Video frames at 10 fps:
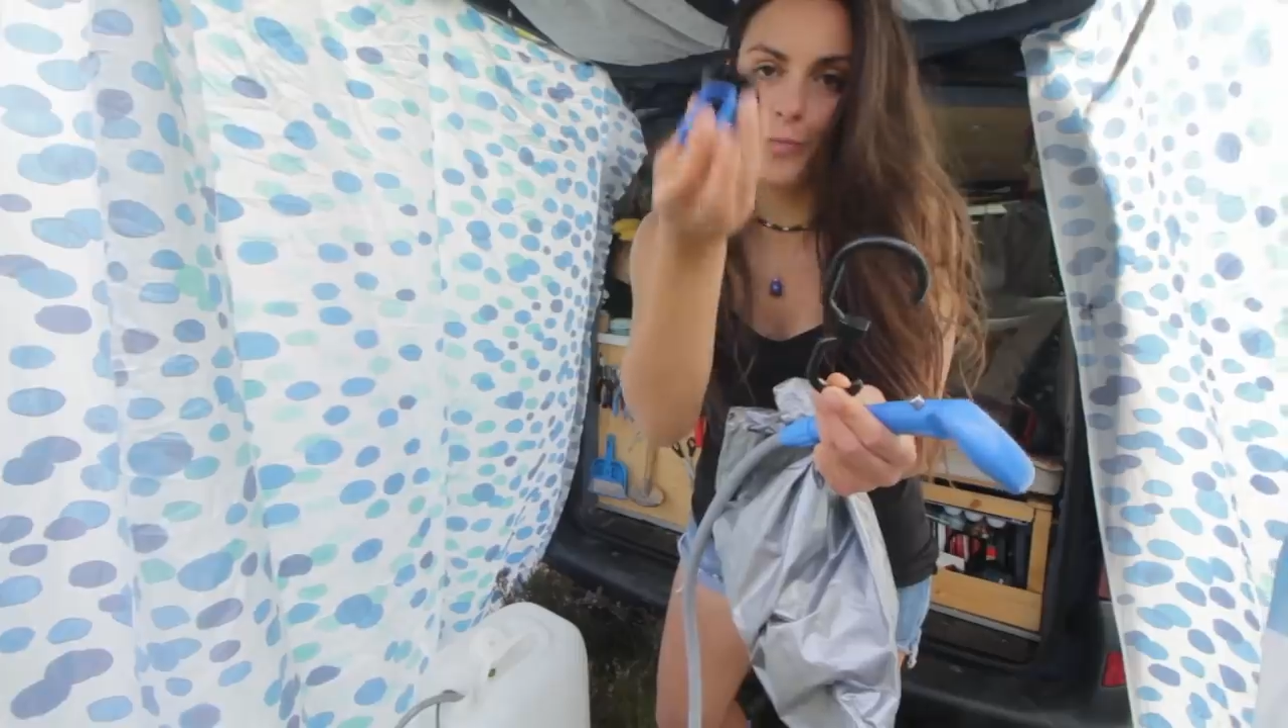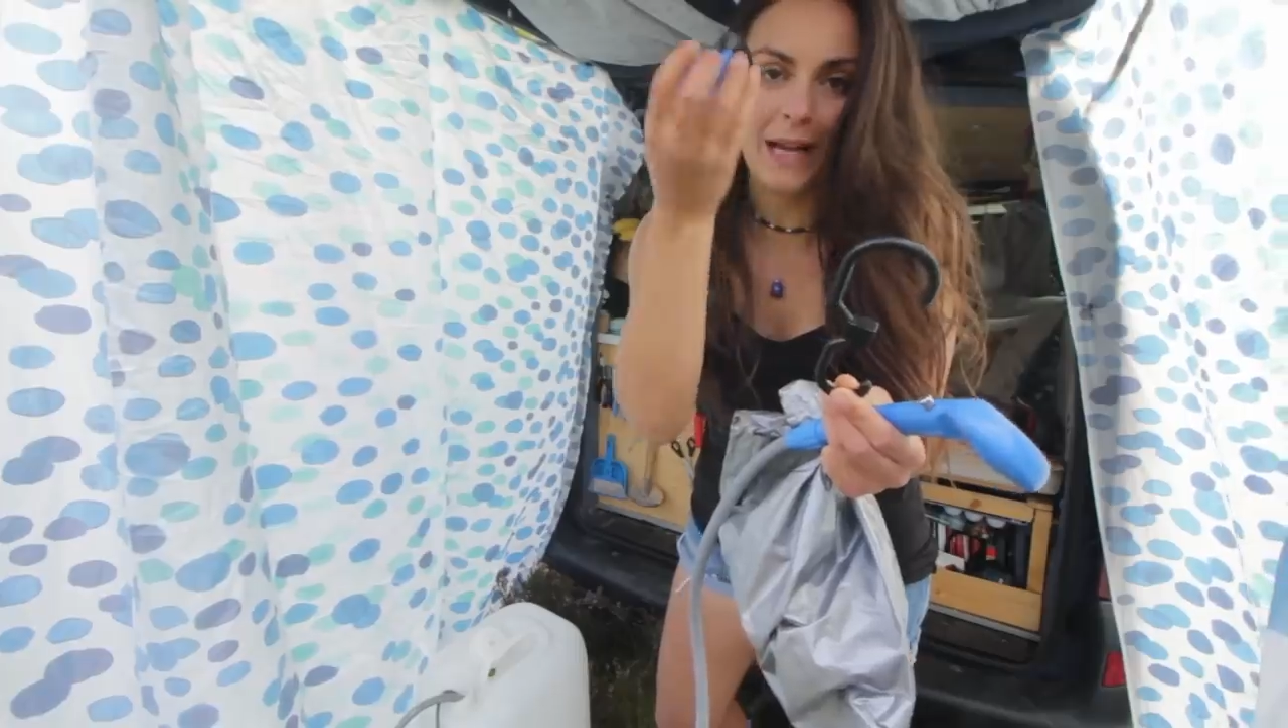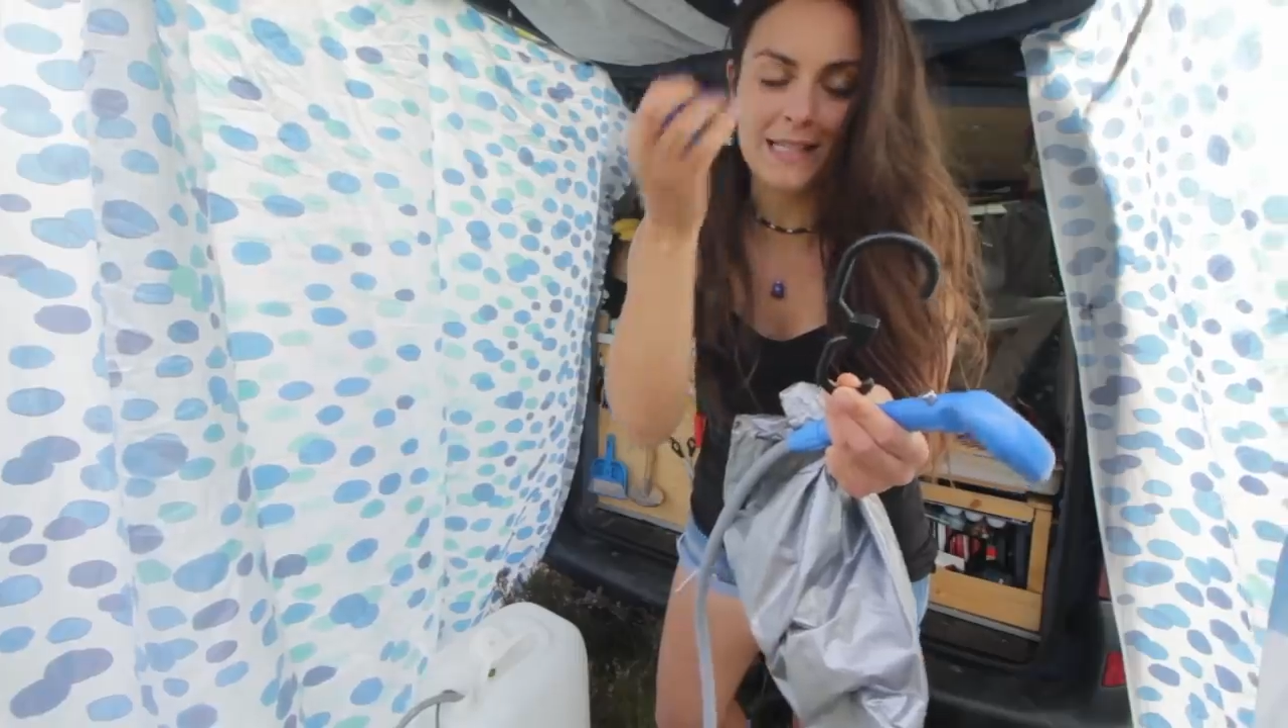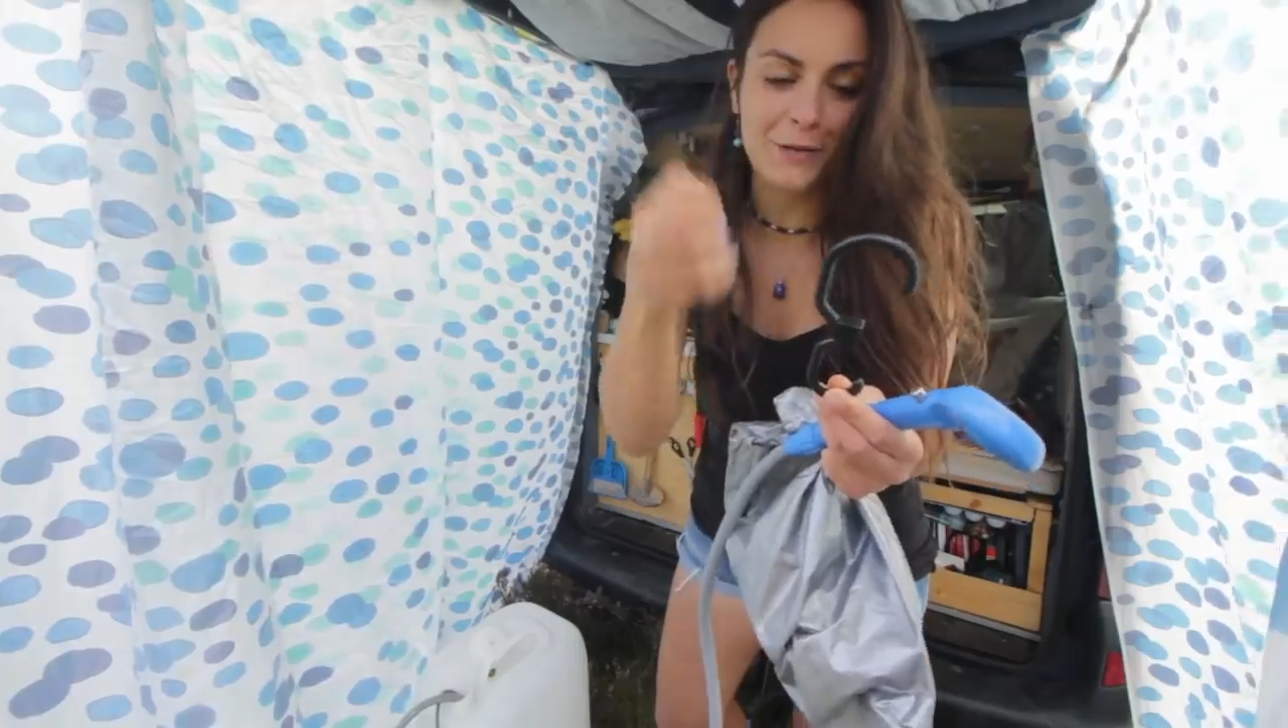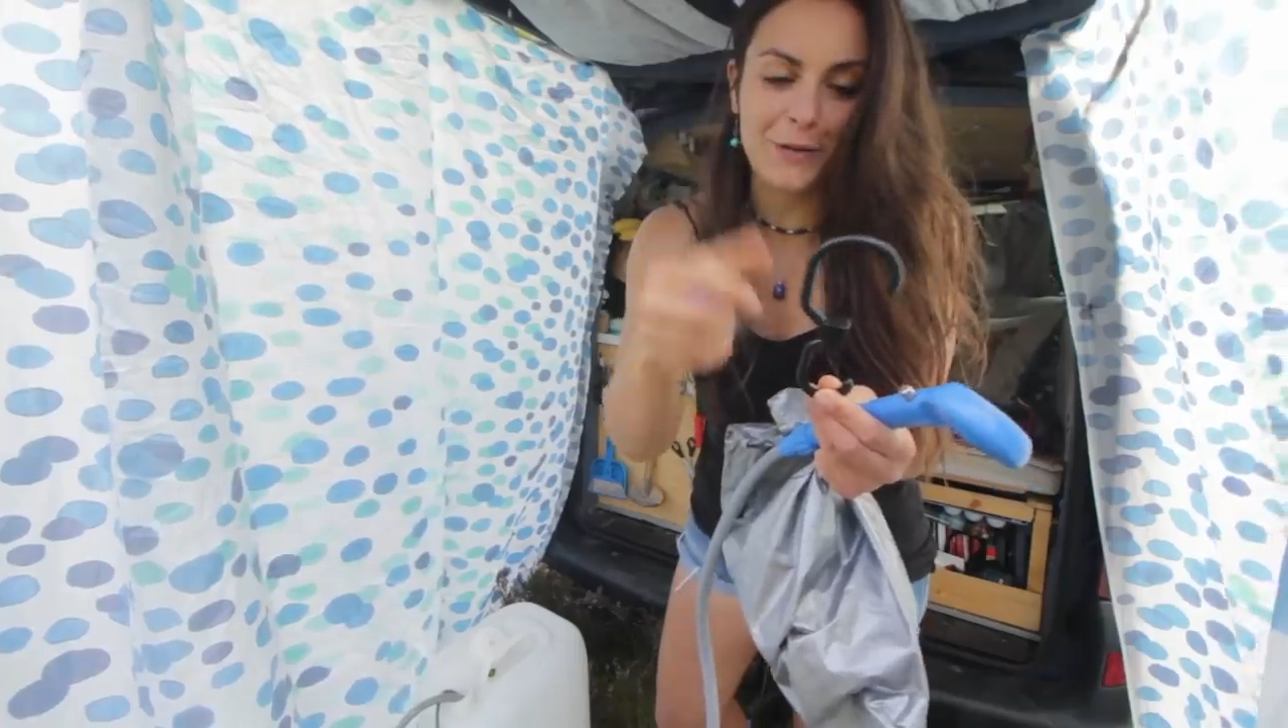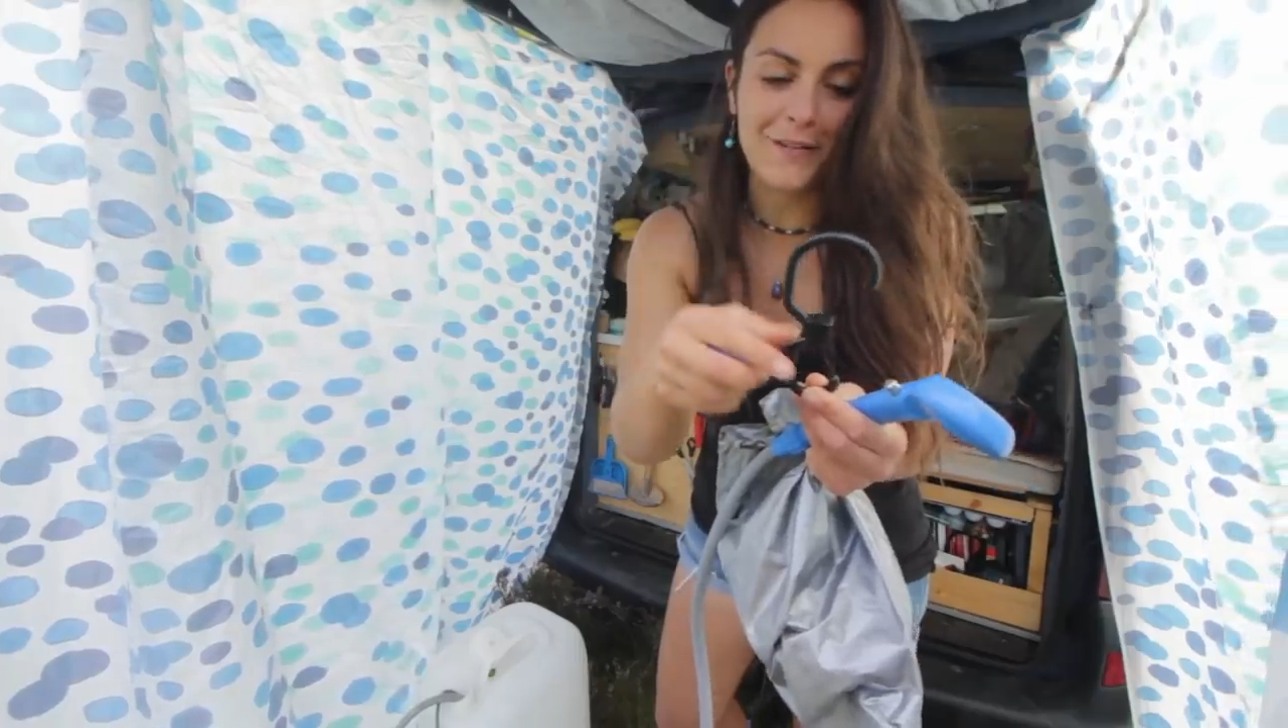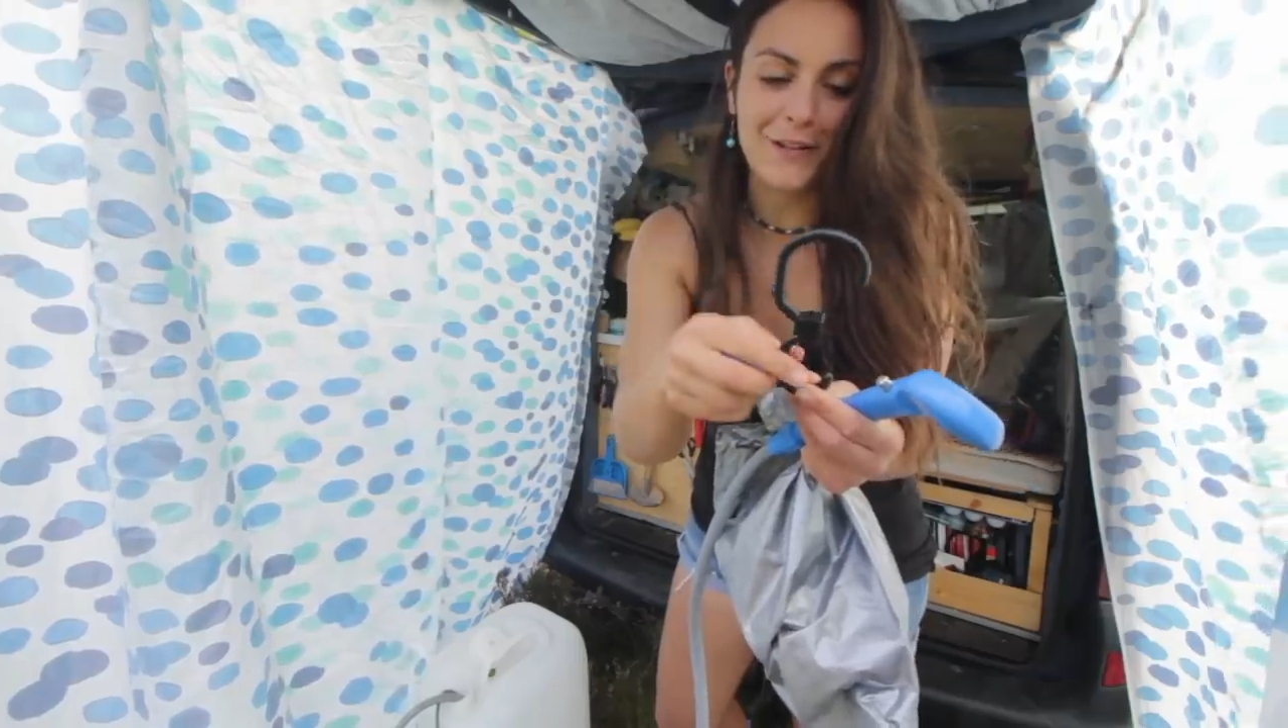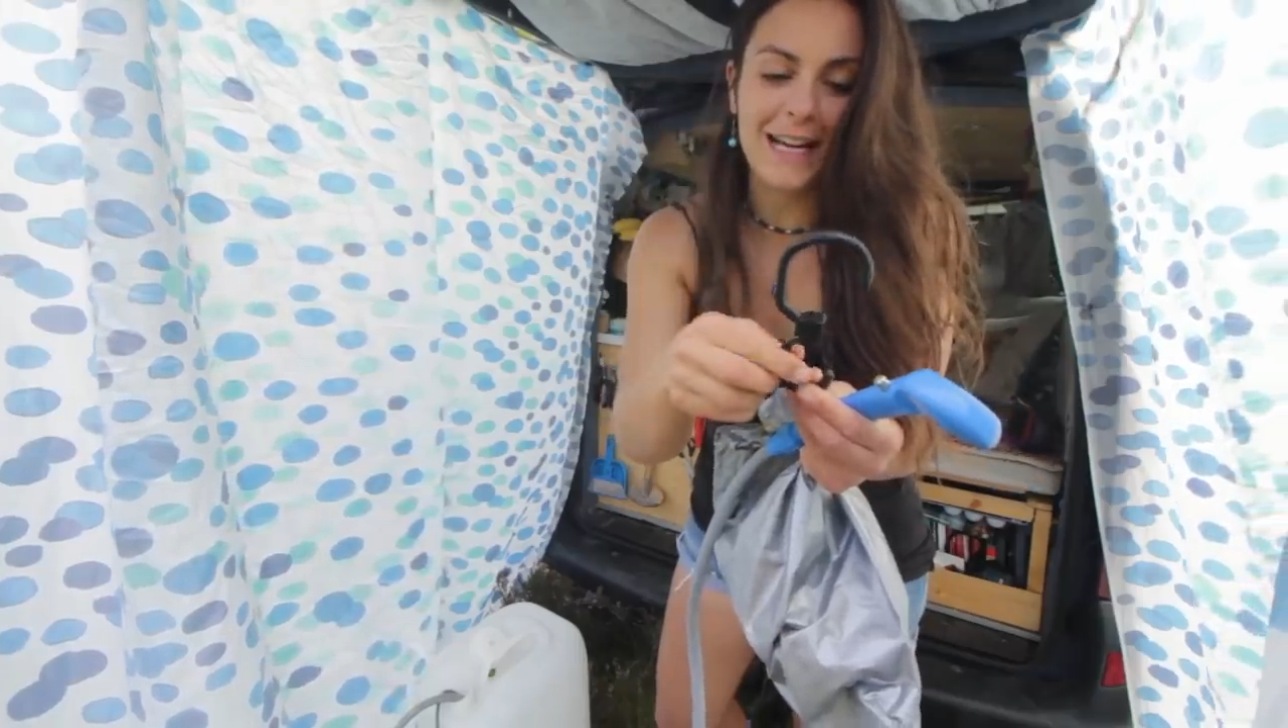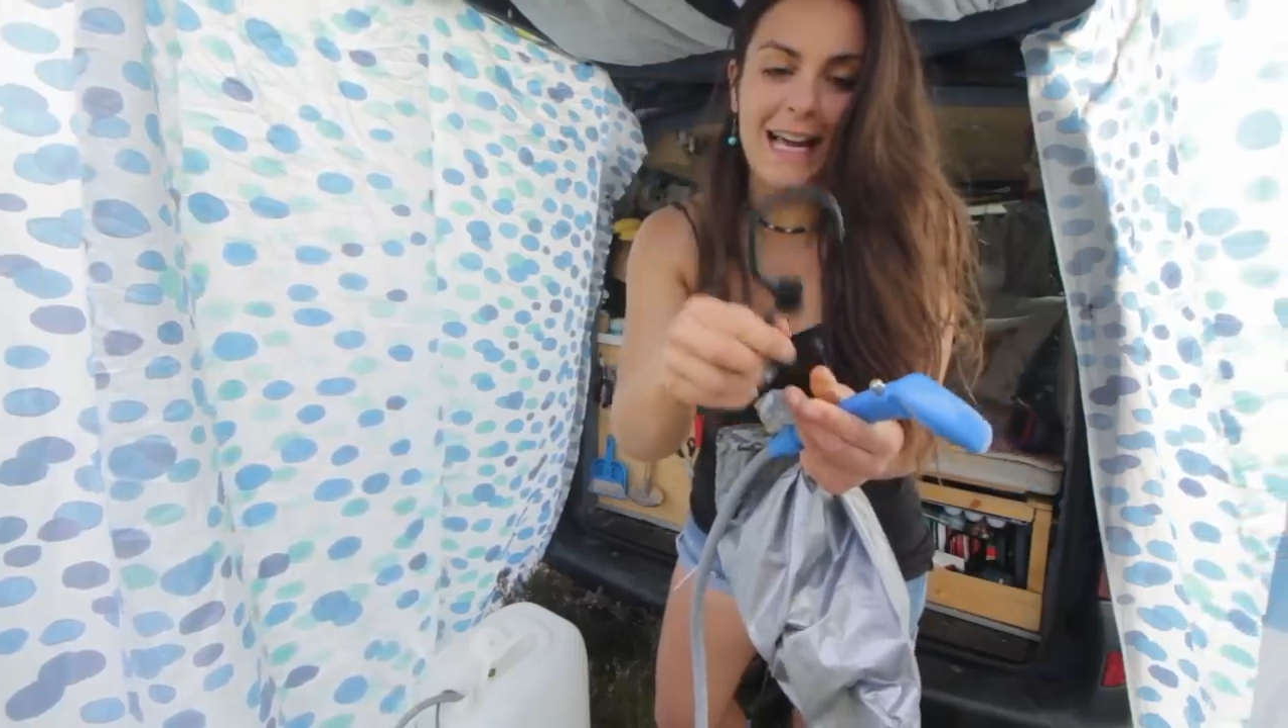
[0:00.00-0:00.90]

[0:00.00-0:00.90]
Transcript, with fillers: plastic, whatever,